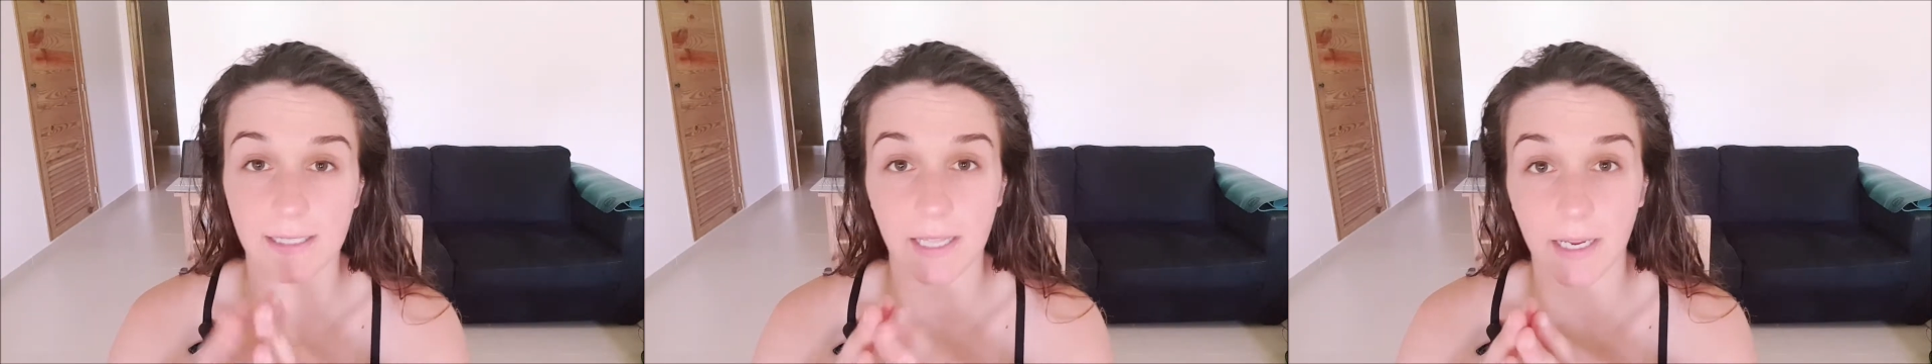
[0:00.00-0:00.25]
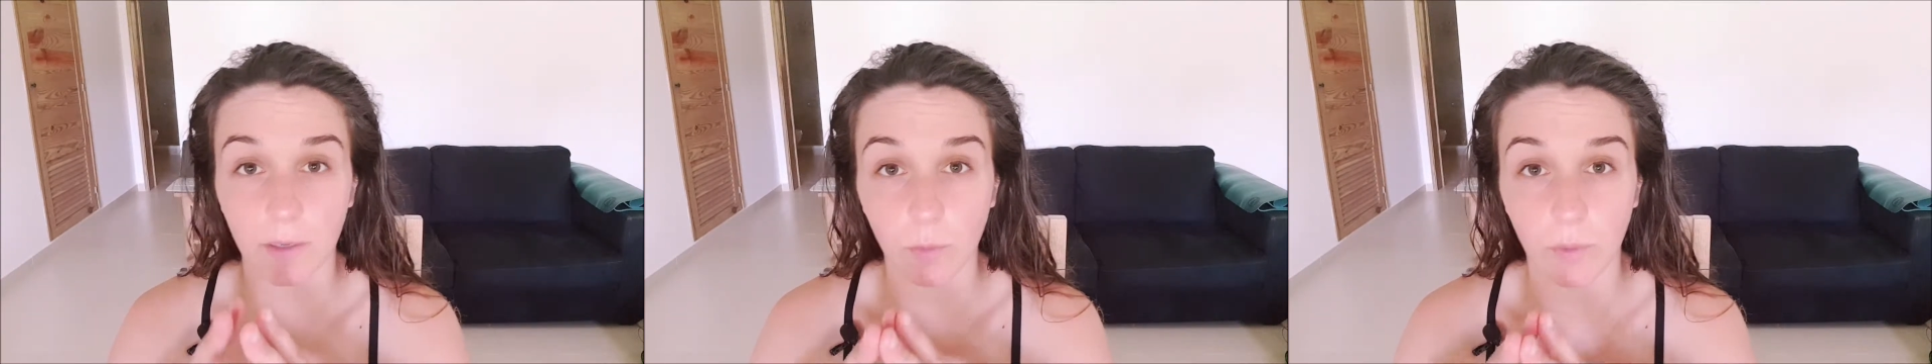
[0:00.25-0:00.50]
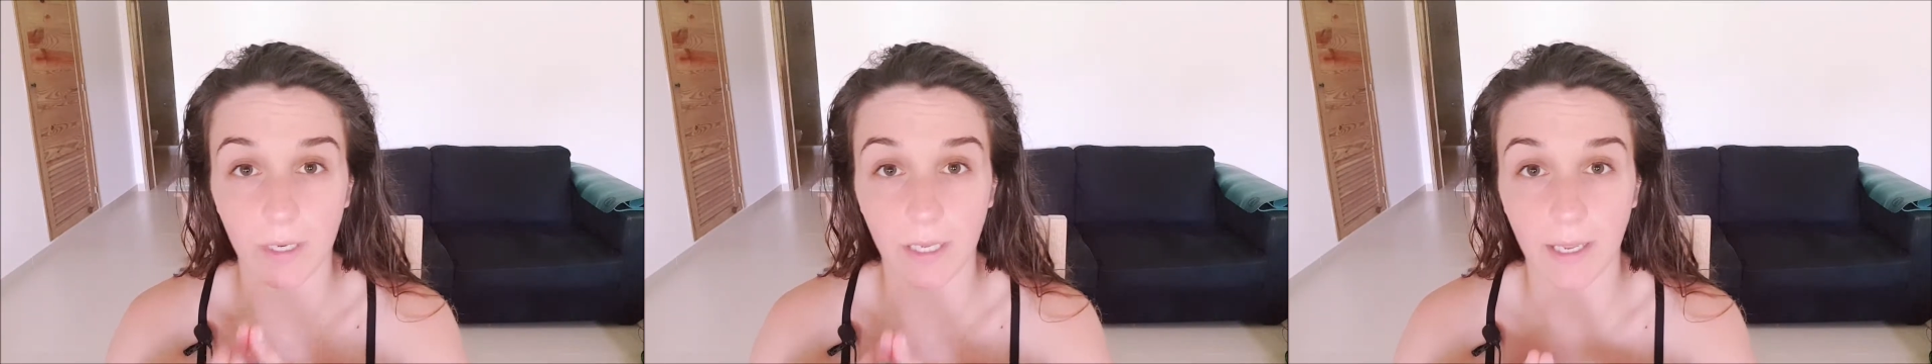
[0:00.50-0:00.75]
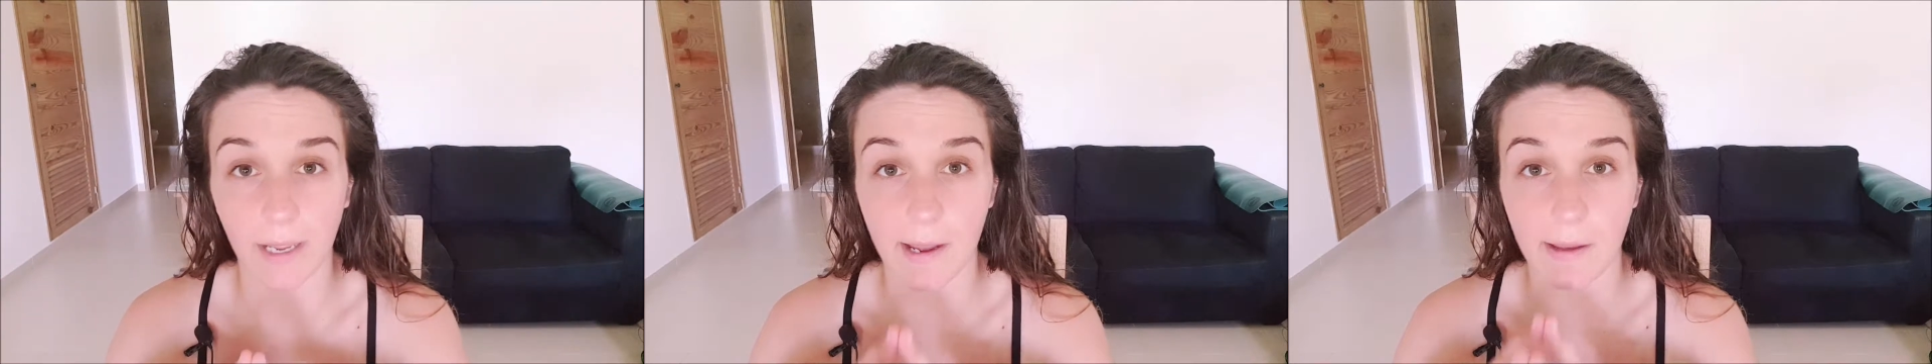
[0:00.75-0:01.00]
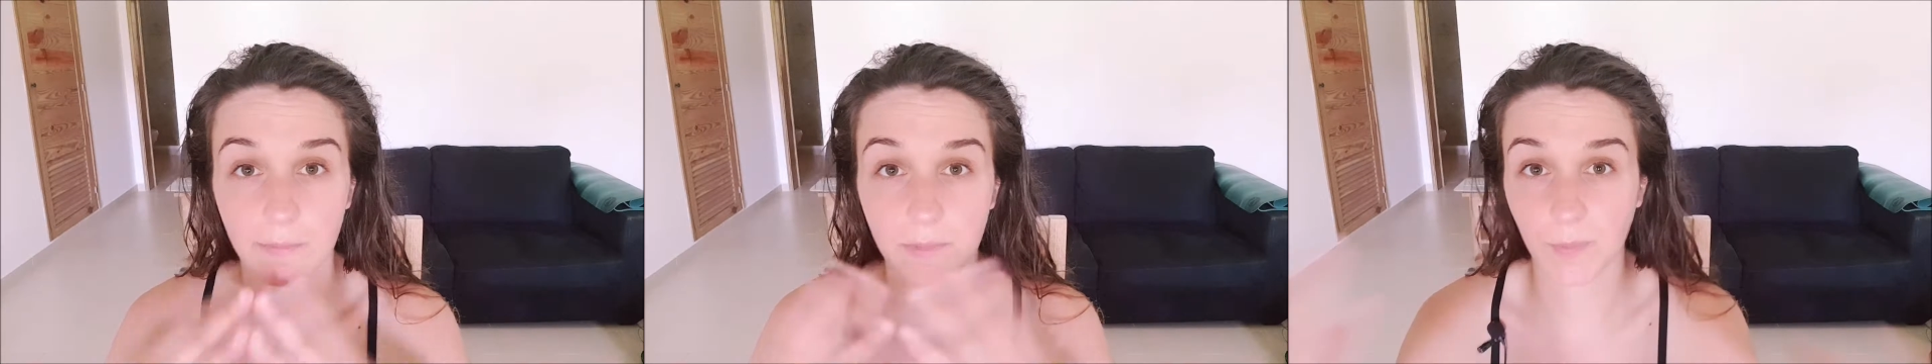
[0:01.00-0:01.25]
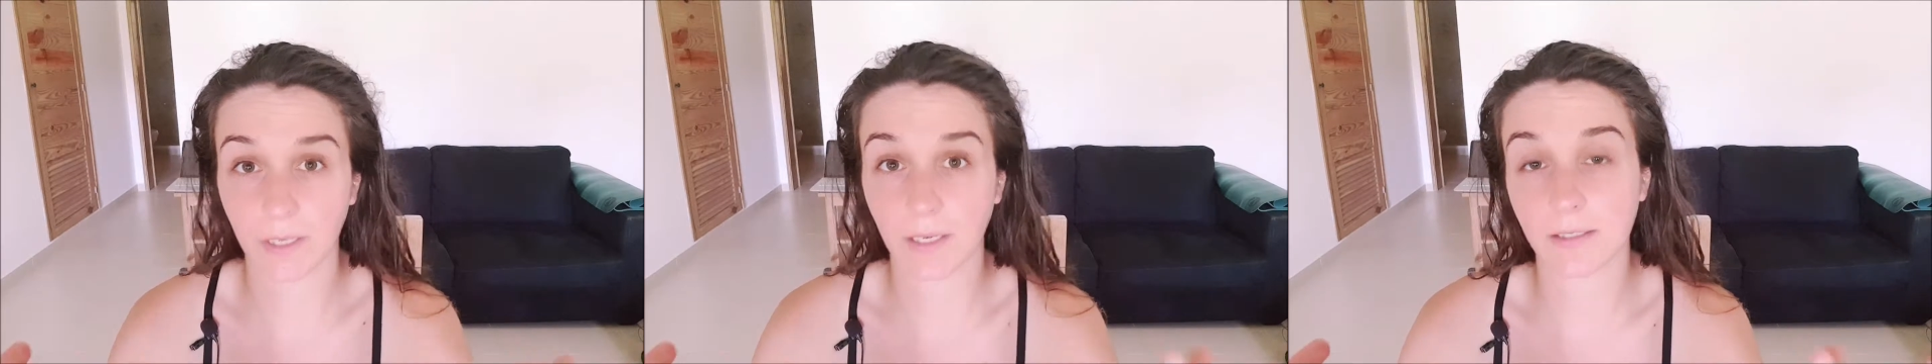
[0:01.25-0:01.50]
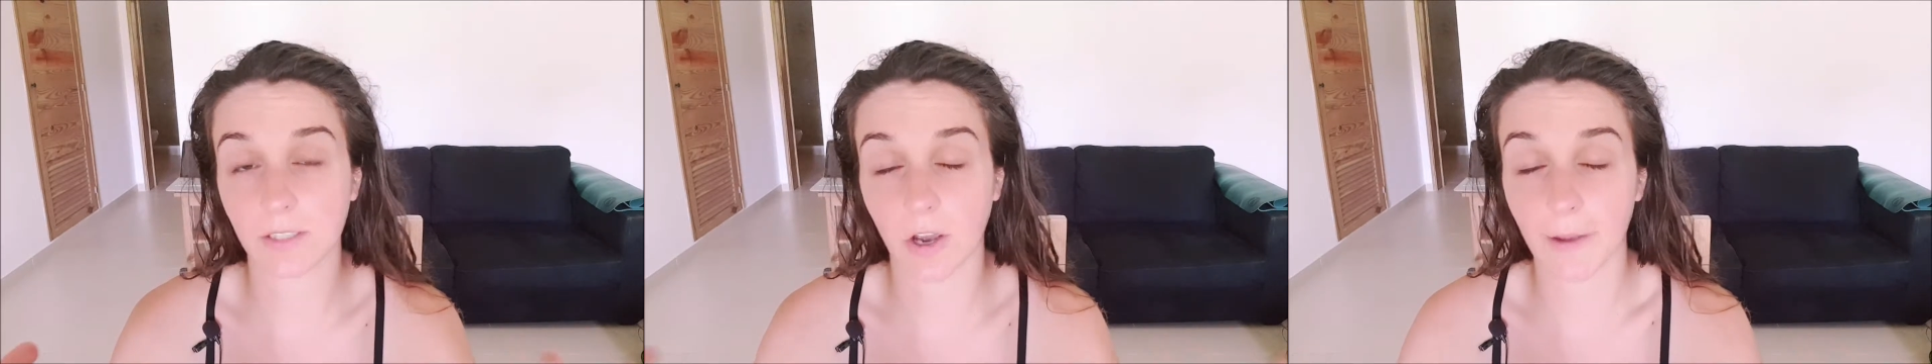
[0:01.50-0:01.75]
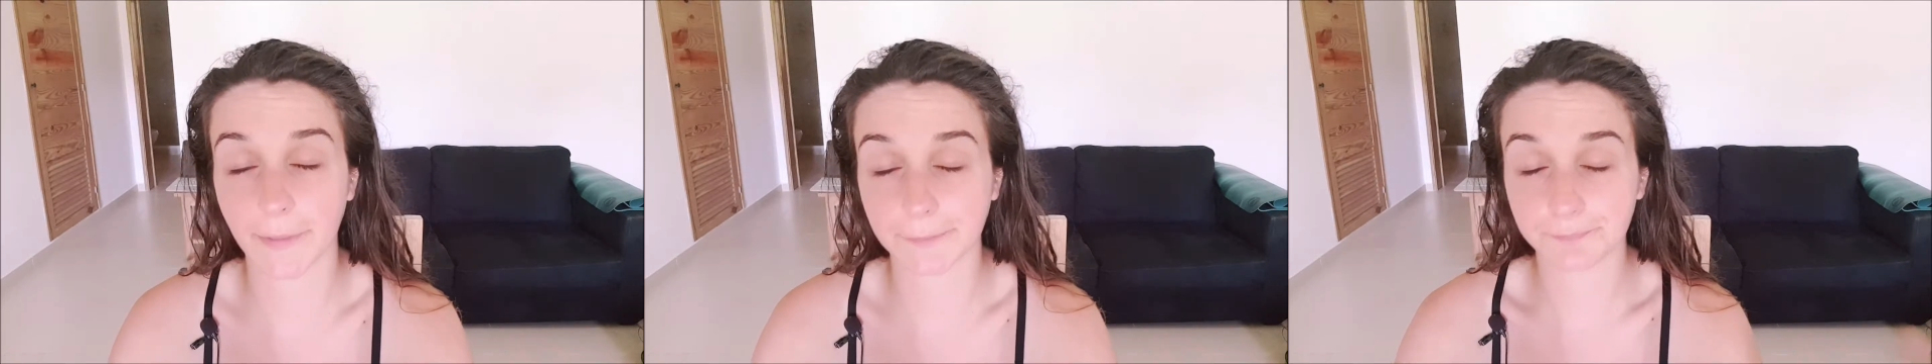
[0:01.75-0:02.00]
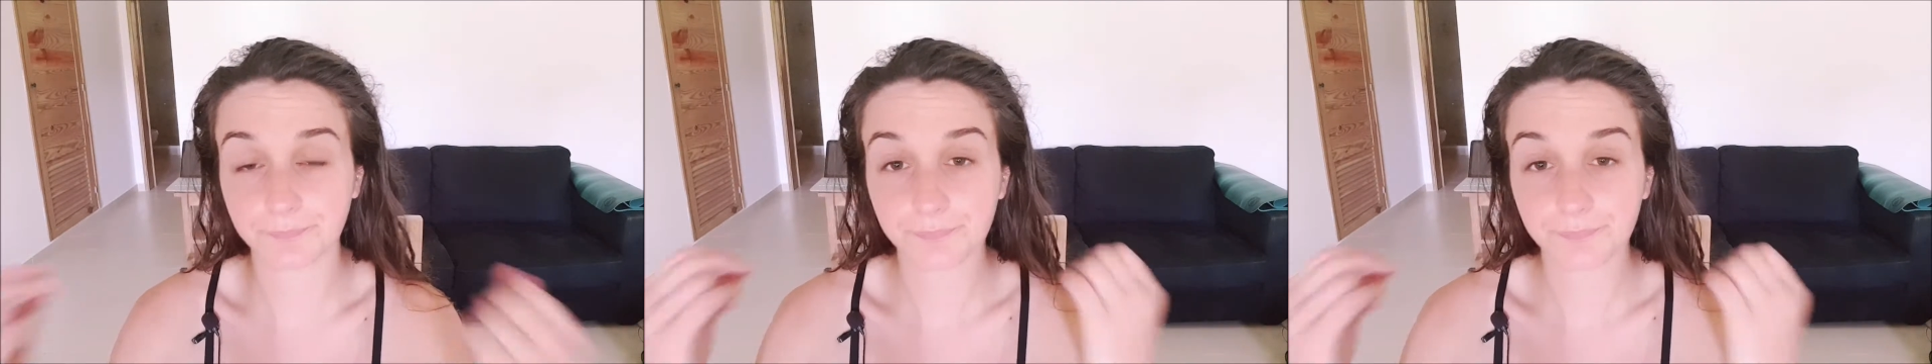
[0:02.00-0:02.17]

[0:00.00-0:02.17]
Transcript: that we um, spent time in.